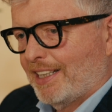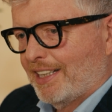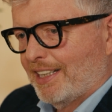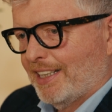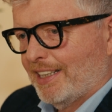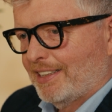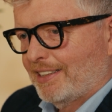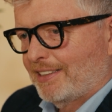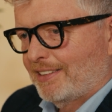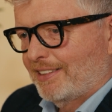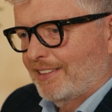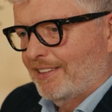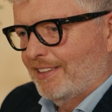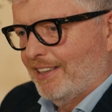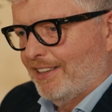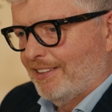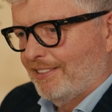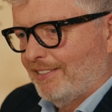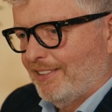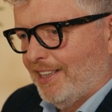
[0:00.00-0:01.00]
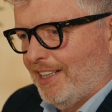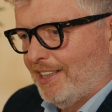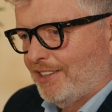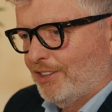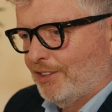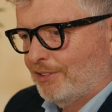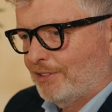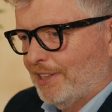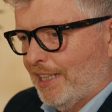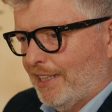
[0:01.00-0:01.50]
It's the
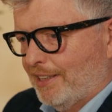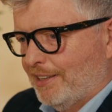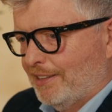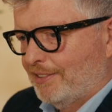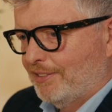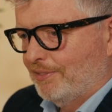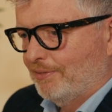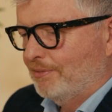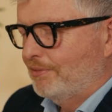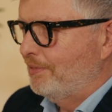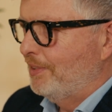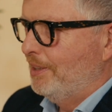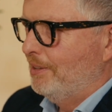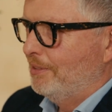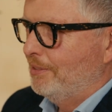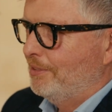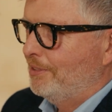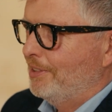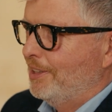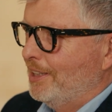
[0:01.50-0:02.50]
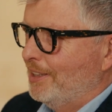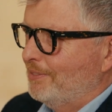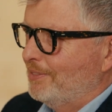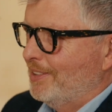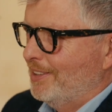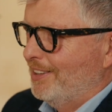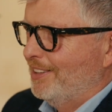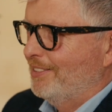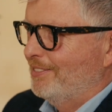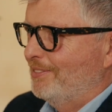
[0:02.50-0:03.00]
age-old adage from Field of
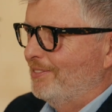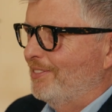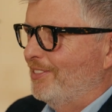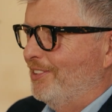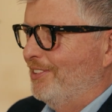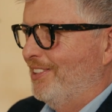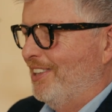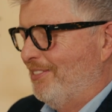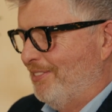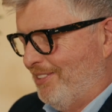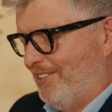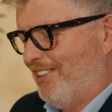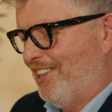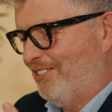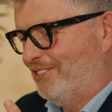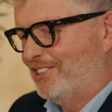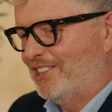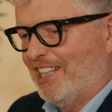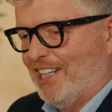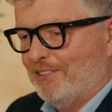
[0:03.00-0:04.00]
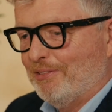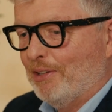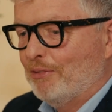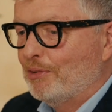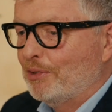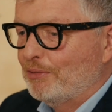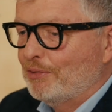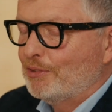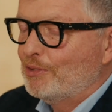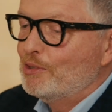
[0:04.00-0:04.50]
Dreams. They all come, and
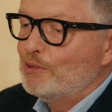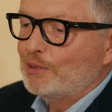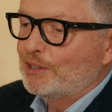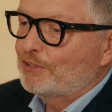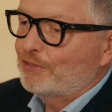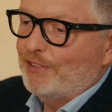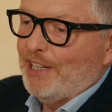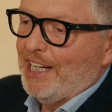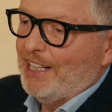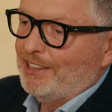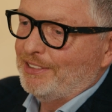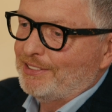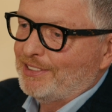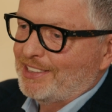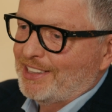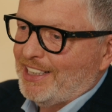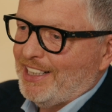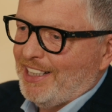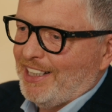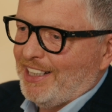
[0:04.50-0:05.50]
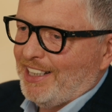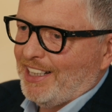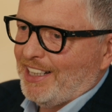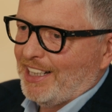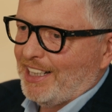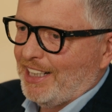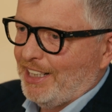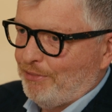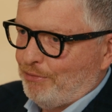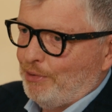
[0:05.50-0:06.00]
we've always found
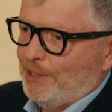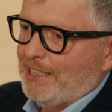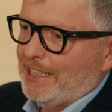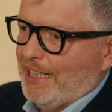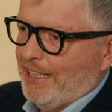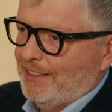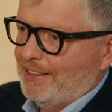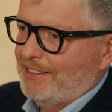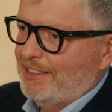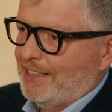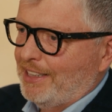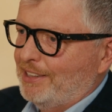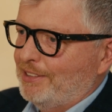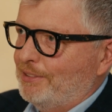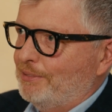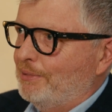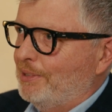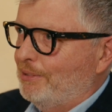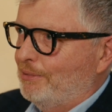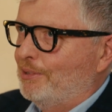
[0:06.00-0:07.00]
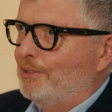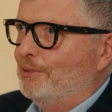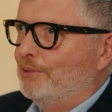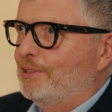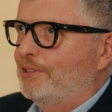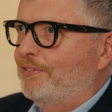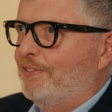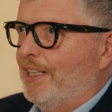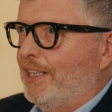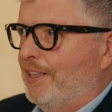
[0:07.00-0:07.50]
if we can get the deal, we will
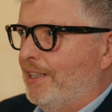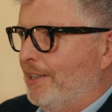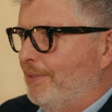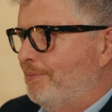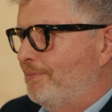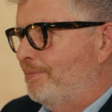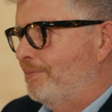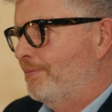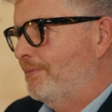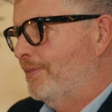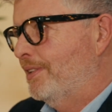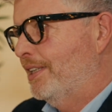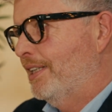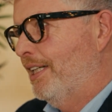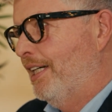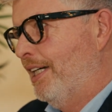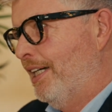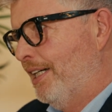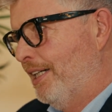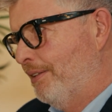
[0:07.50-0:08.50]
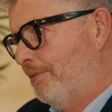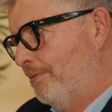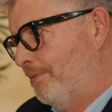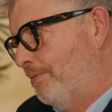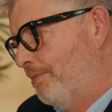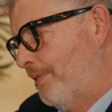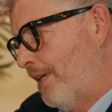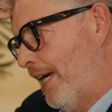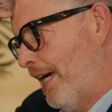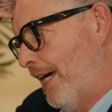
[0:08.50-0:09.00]
always fund it.
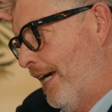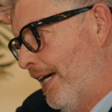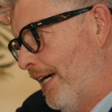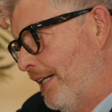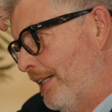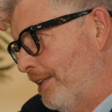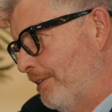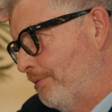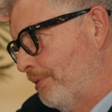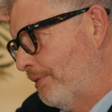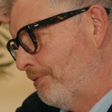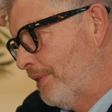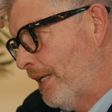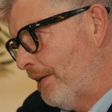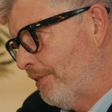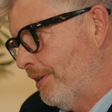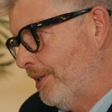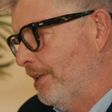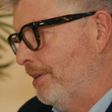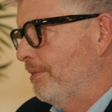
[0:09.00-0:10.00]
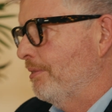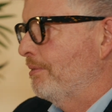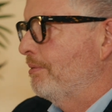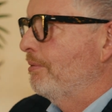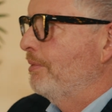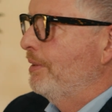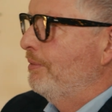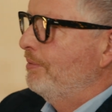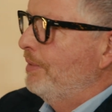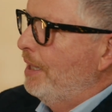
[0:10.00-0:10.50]
And we've
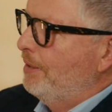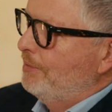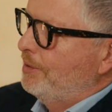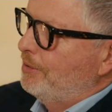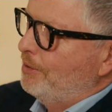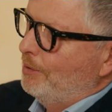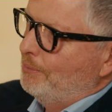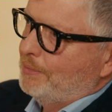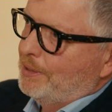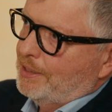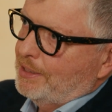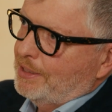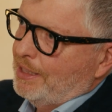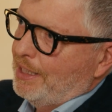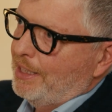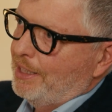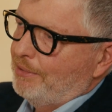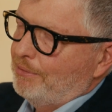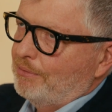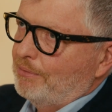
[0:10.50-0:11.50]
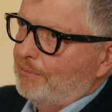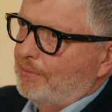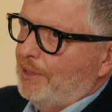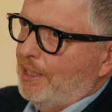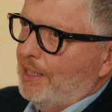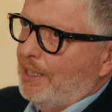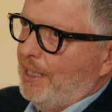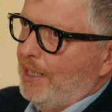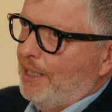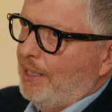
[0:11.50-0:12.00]
never dropped a site
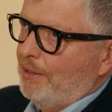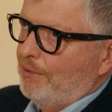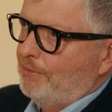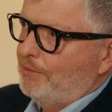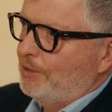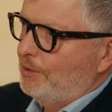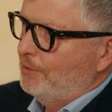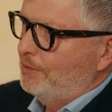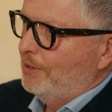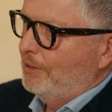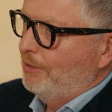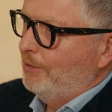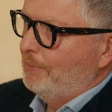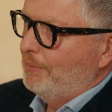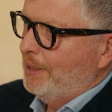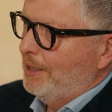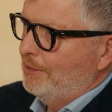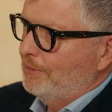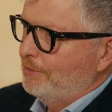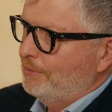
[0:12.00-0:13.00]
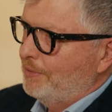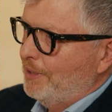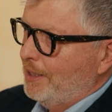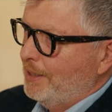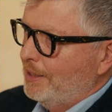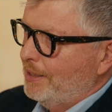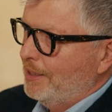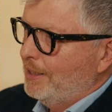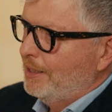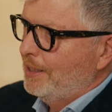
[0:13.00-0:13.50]
due to not being able to
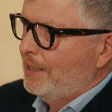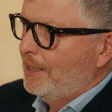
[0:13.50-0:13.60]
fund it.